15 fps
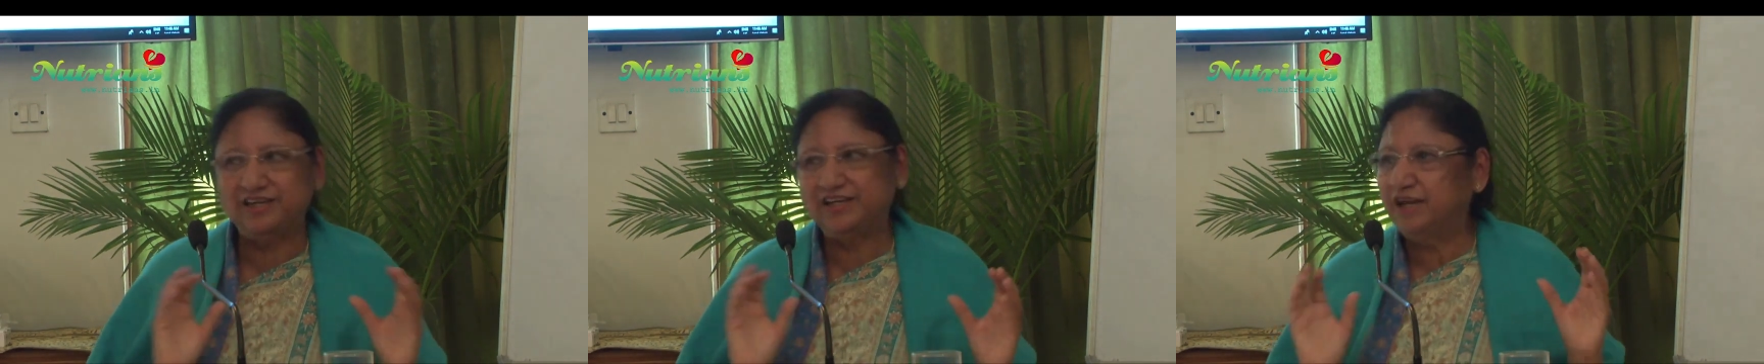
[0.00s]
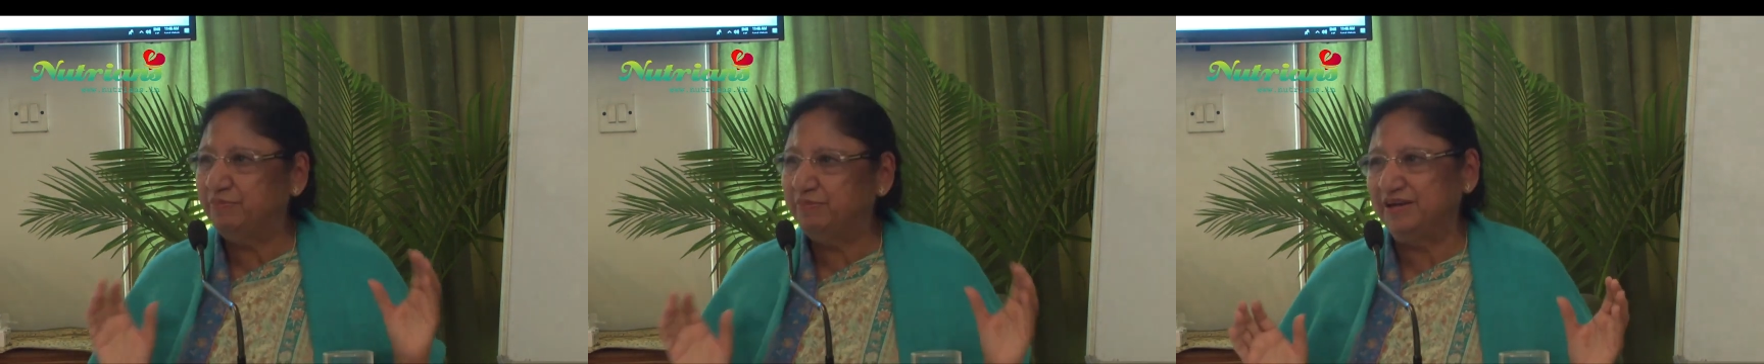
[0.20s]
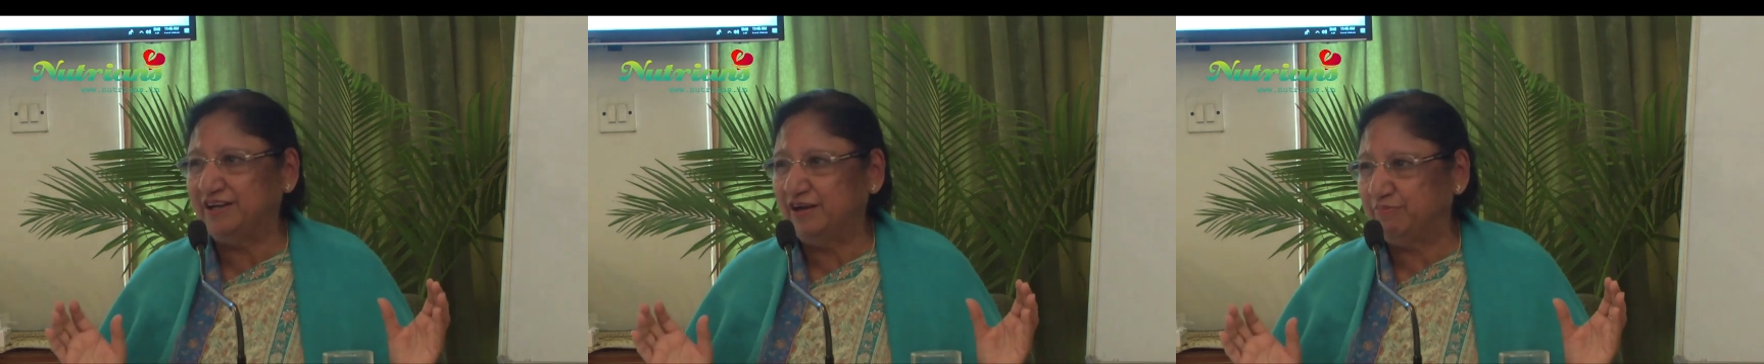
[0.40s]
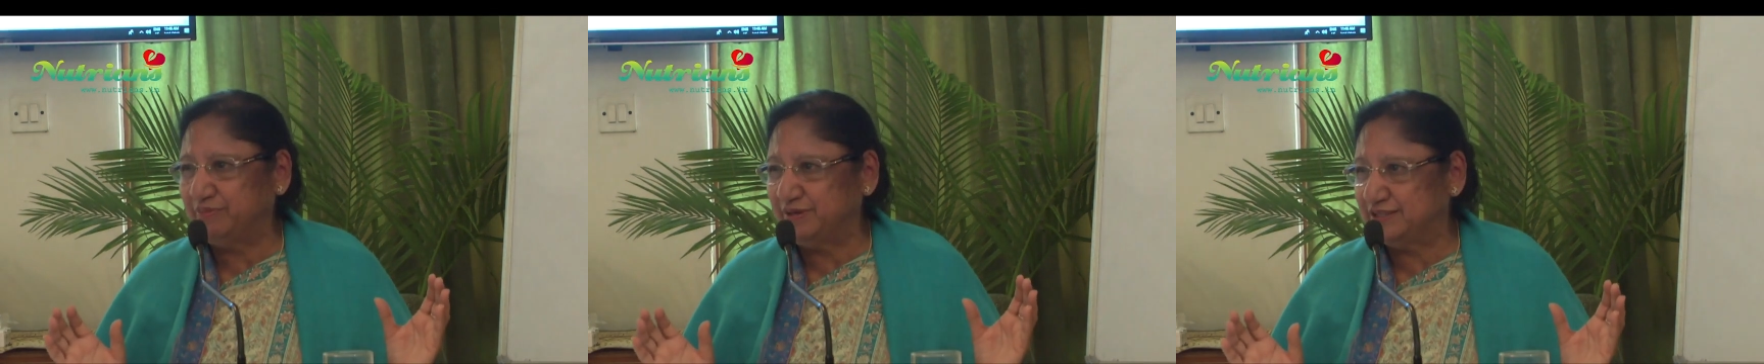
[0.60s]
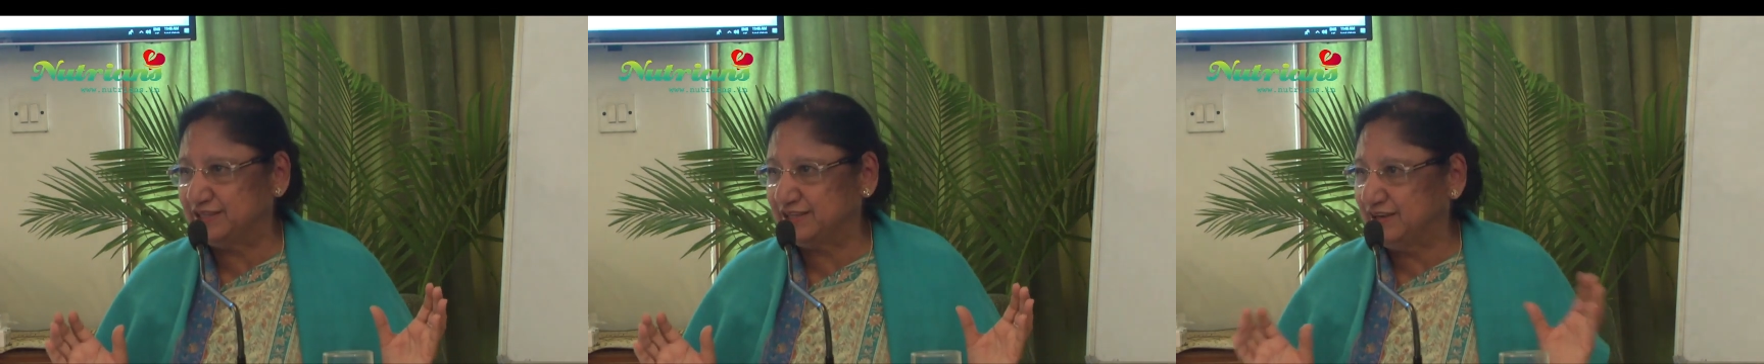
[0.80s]
it can
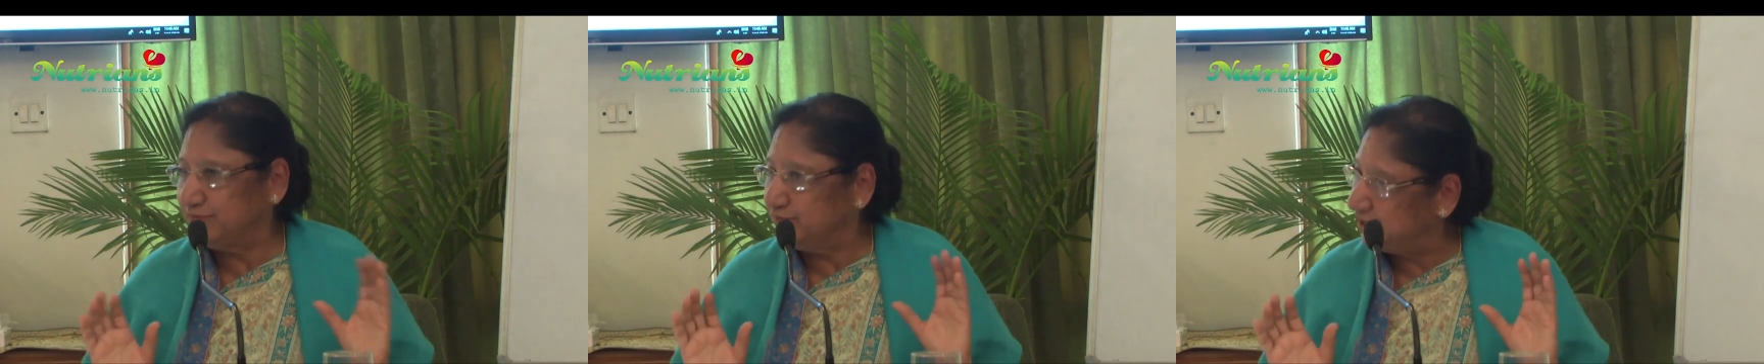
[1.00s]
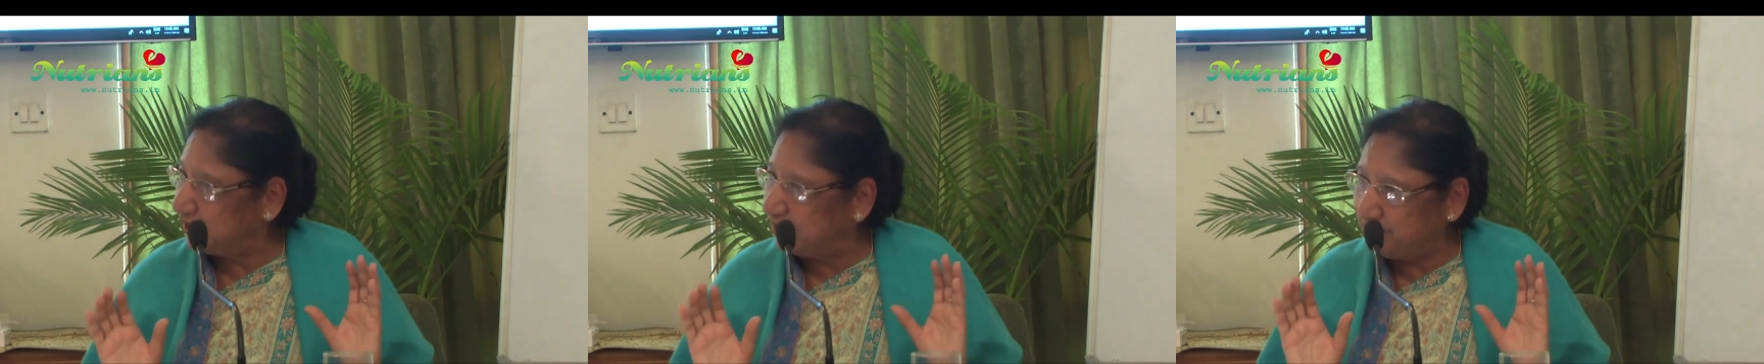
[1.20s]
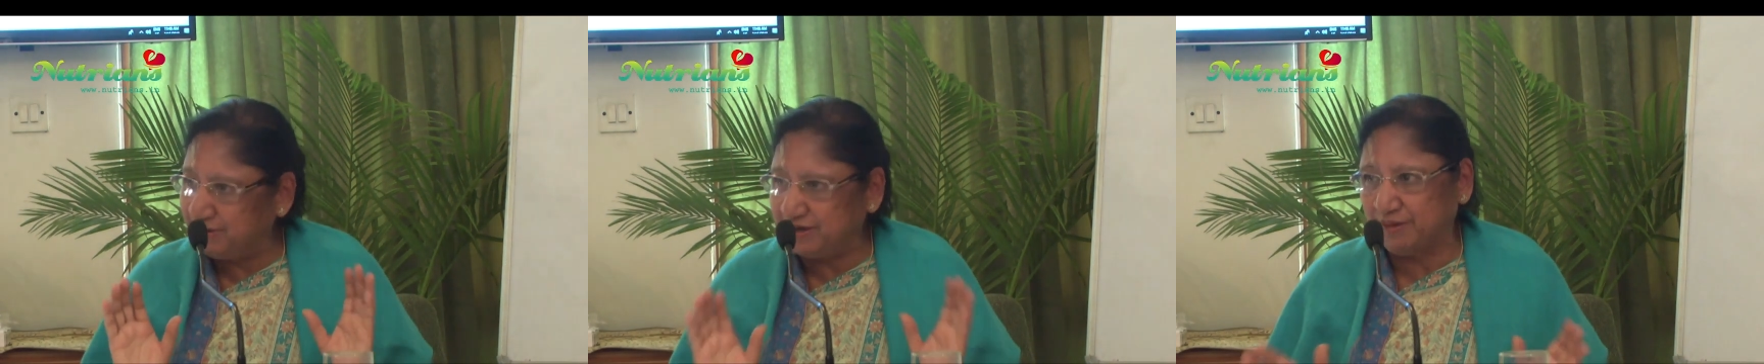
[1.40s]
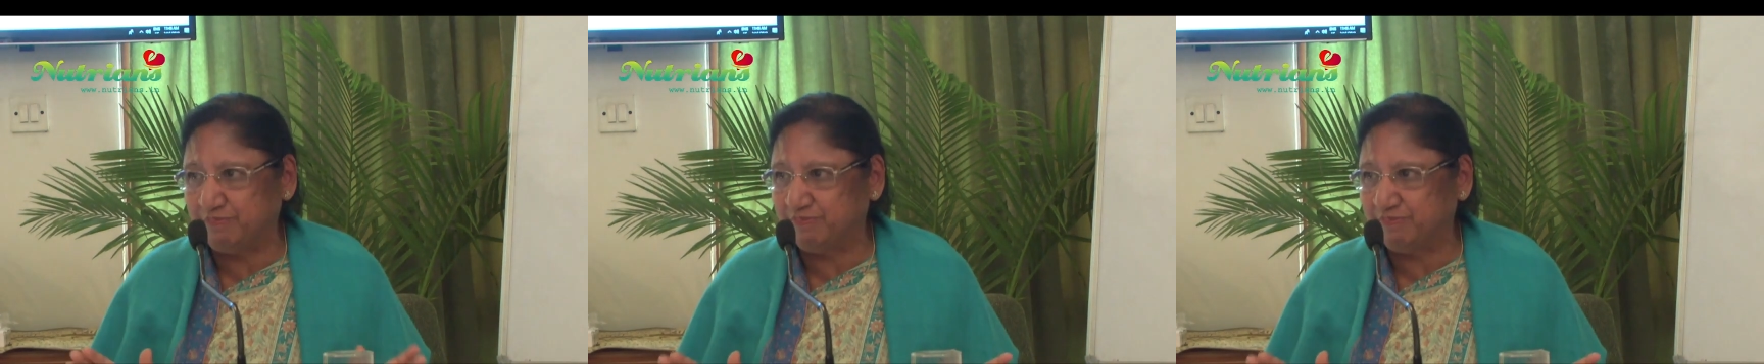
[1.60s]
be